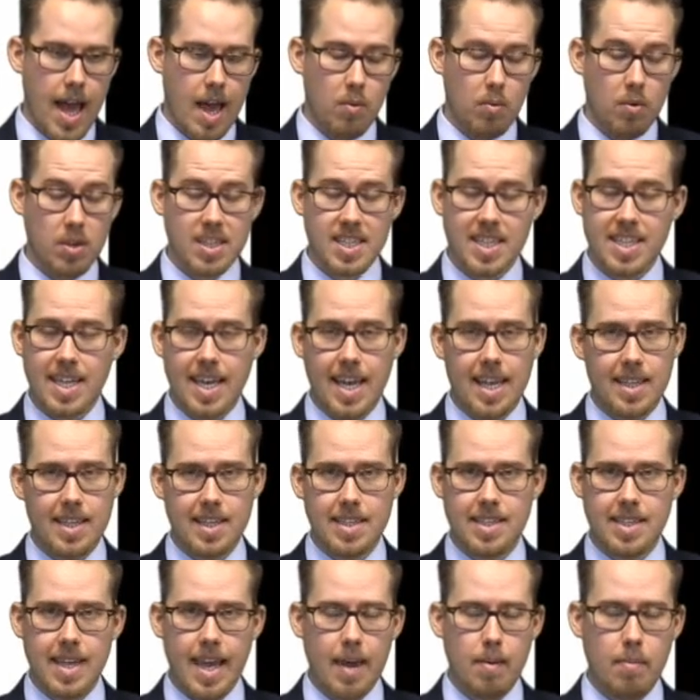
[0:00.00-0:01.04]
And once again,
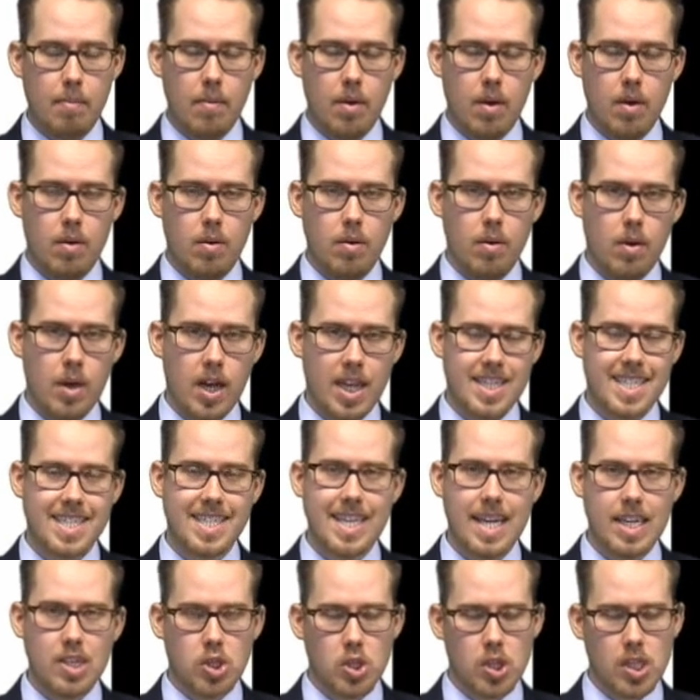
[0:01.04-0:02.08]
the same
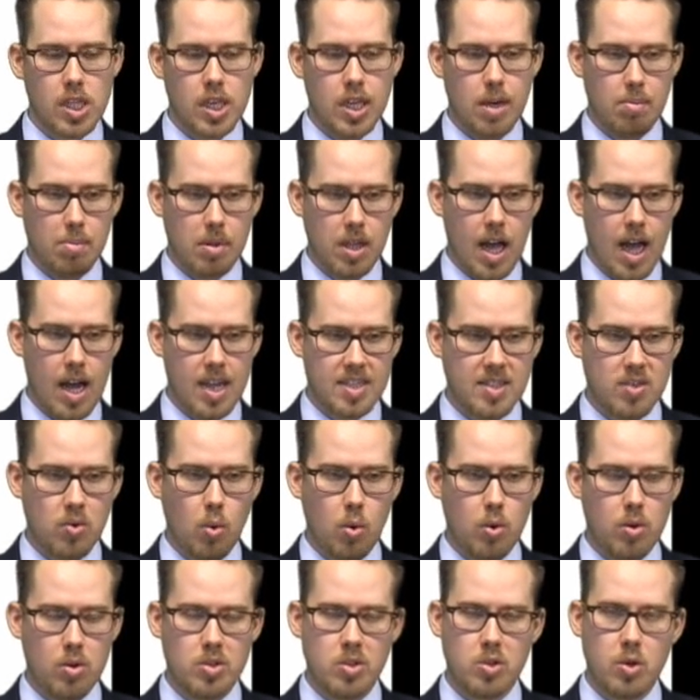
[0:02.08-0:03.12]
essentially applies to
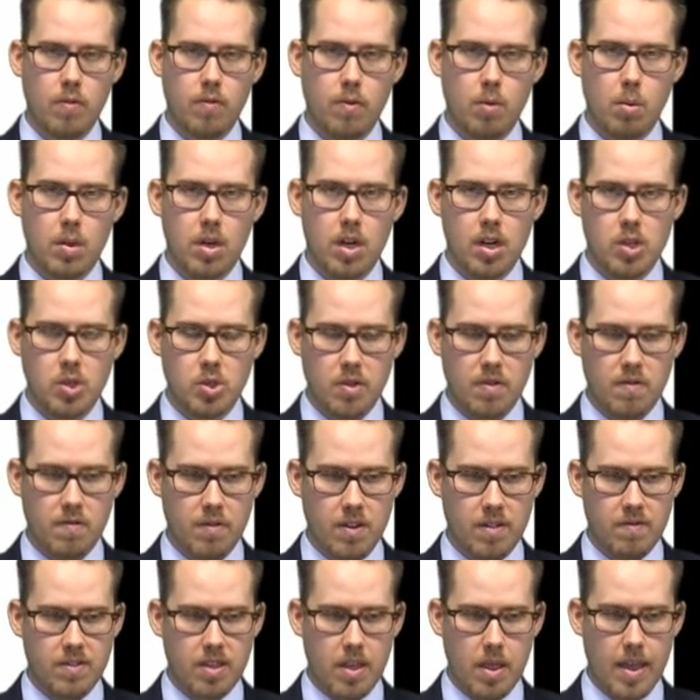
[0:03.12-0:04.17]
orders over
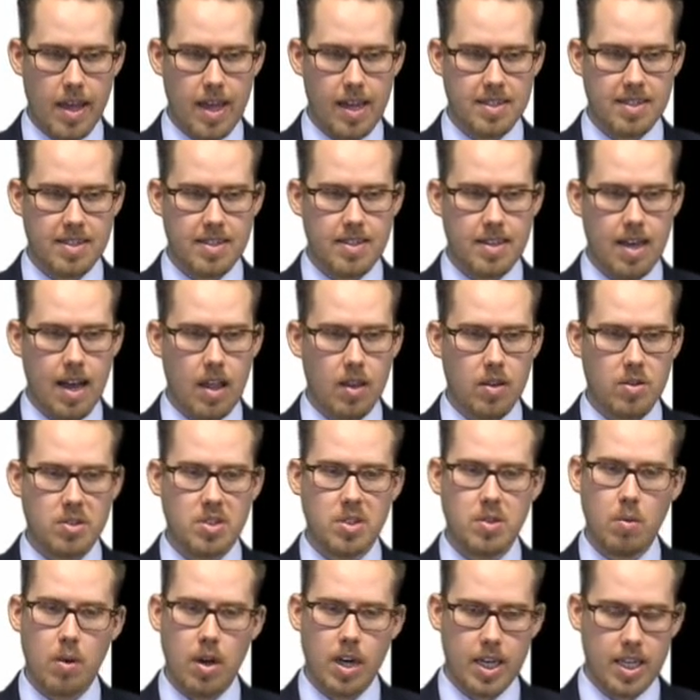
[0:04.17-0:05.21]

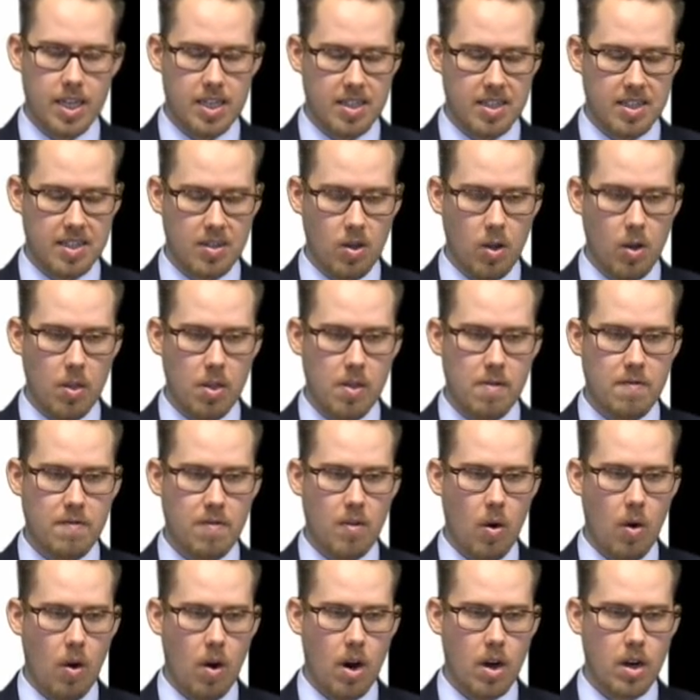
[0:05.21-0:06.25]
$150,000. You want to consult the
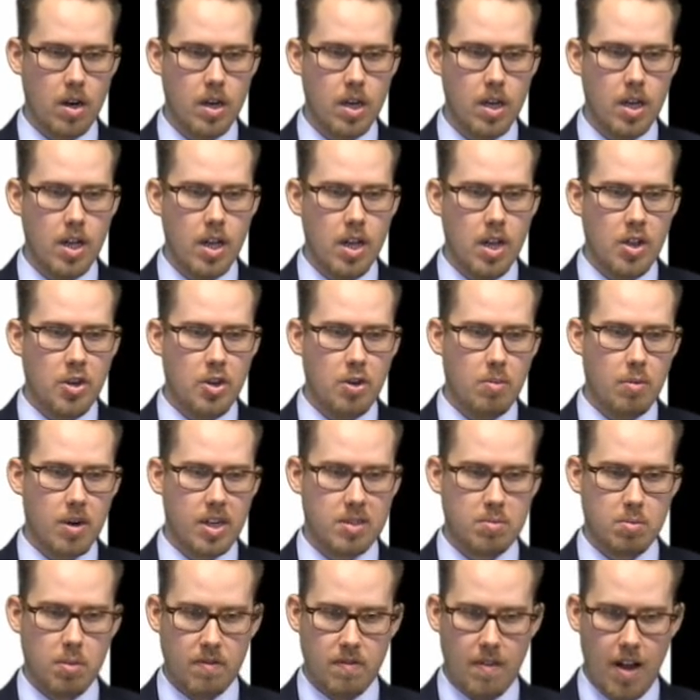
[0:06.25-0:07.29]
FAR. You
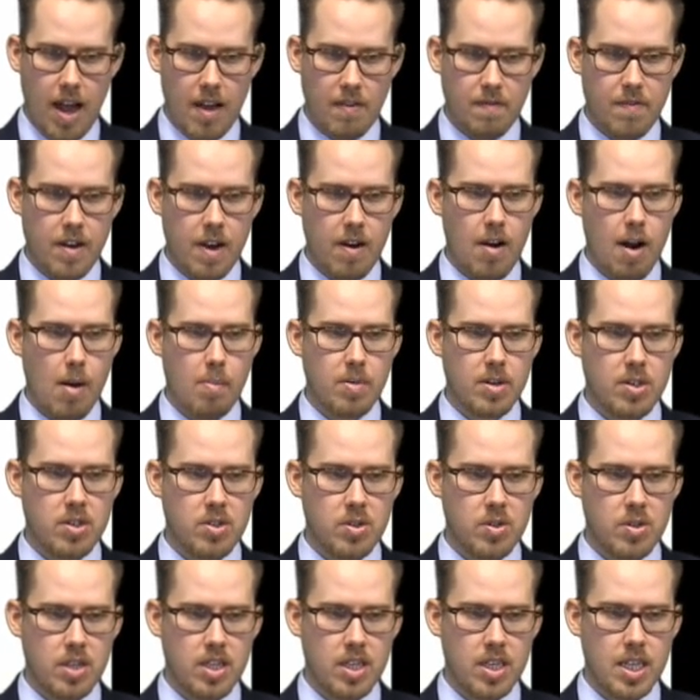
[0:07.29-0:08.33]
must provide fair
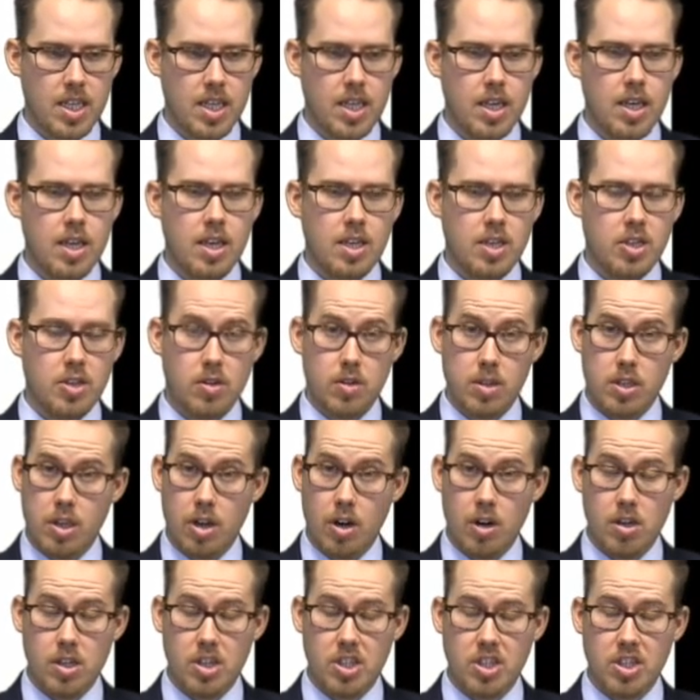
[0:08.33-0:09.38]
opportunity. You're
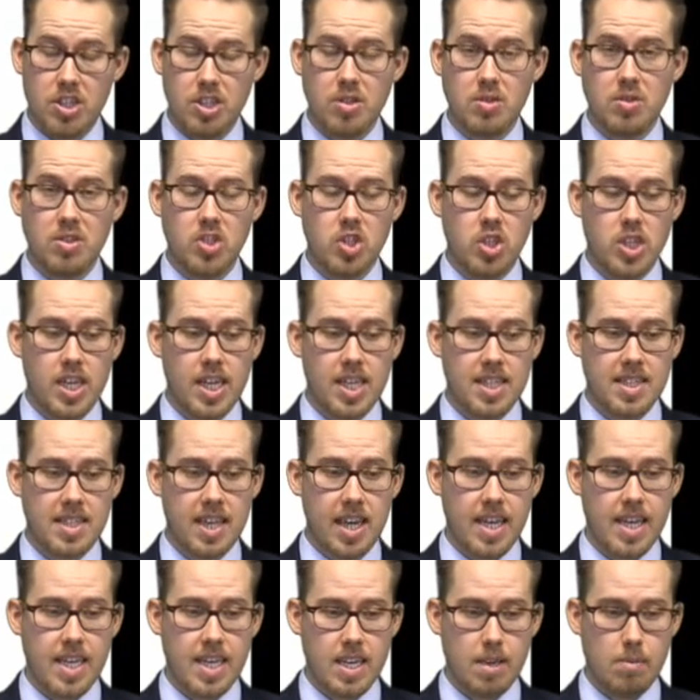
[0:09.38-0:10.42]
encouraged to use
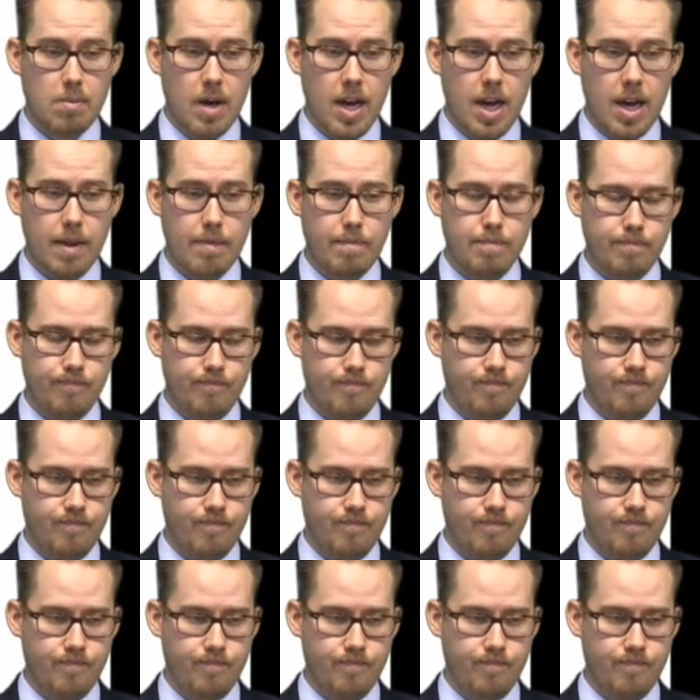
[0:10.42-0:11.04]
Gsa eBuy.